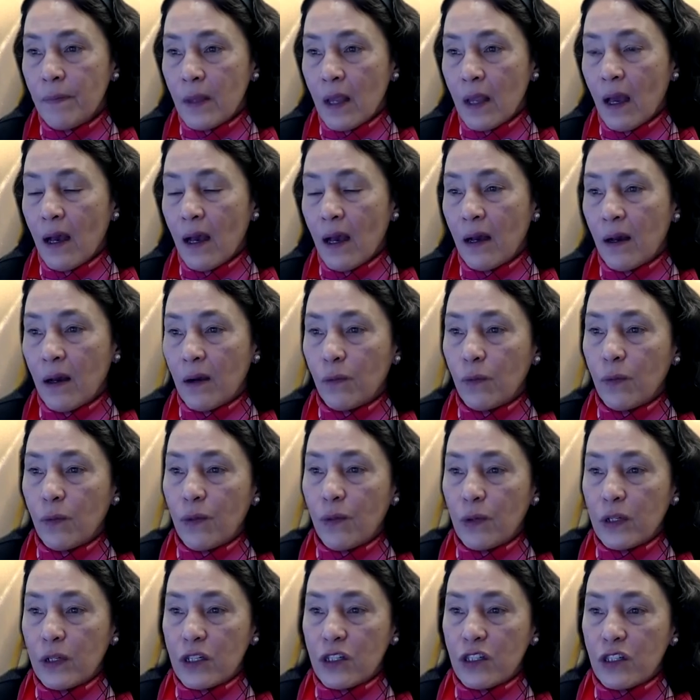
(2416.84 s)
uh, with
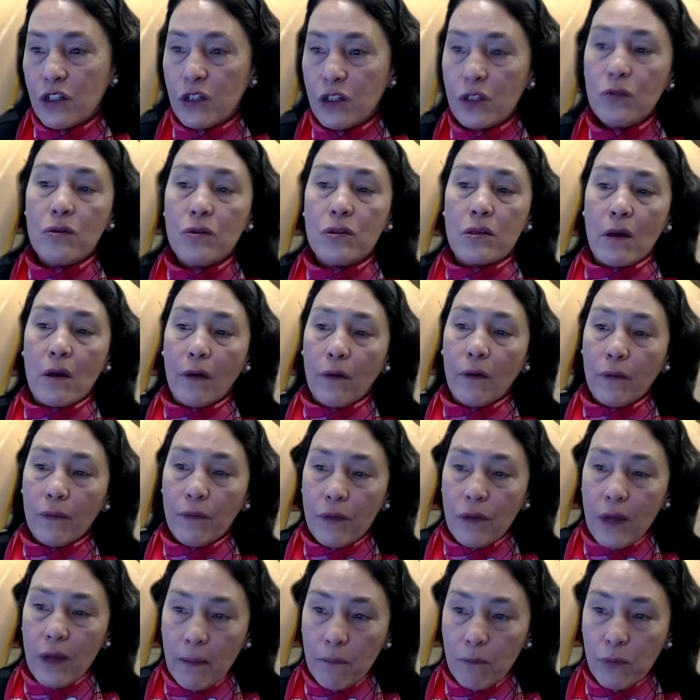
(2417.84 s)
which to do so
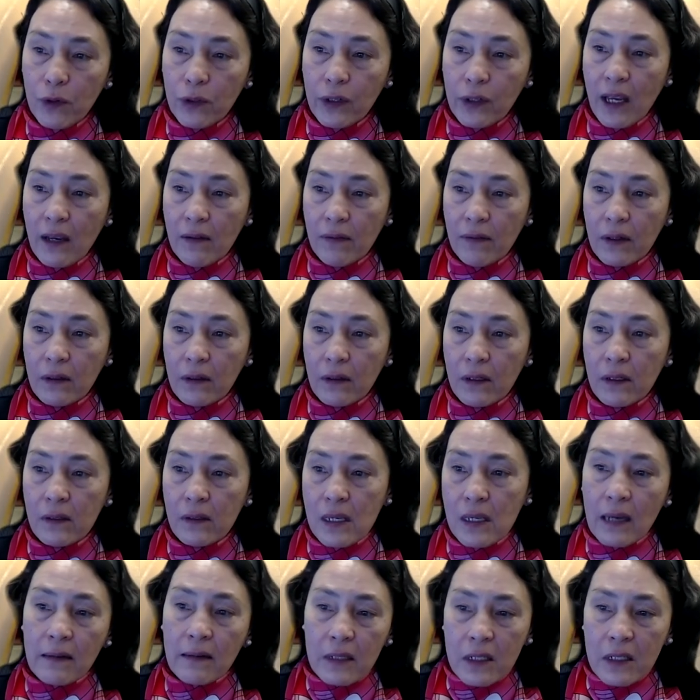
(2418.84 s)
at Brookhaven. It's
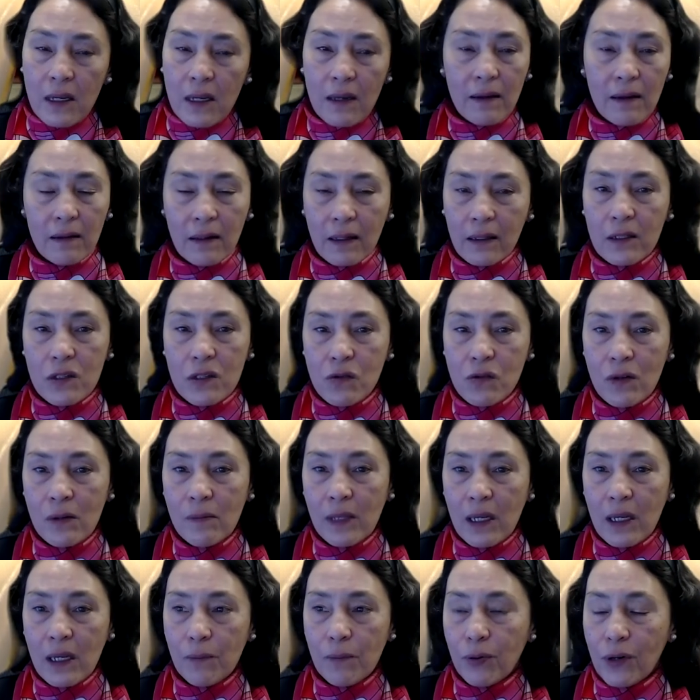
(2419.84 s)
actually an
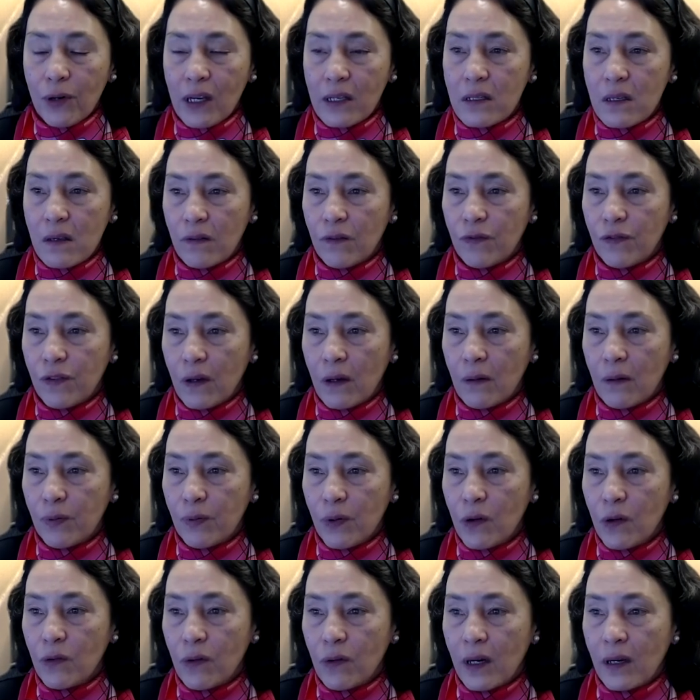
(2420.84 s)
extremely impressive uh,
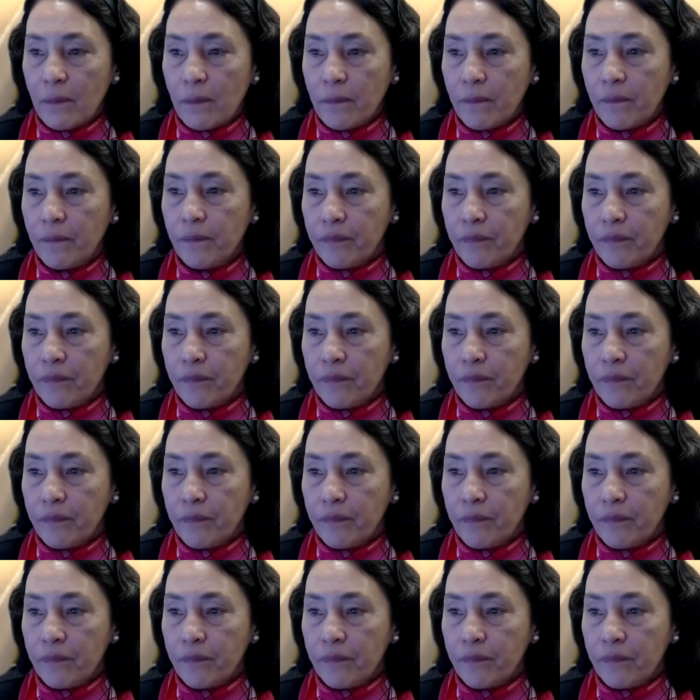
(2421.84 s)
program.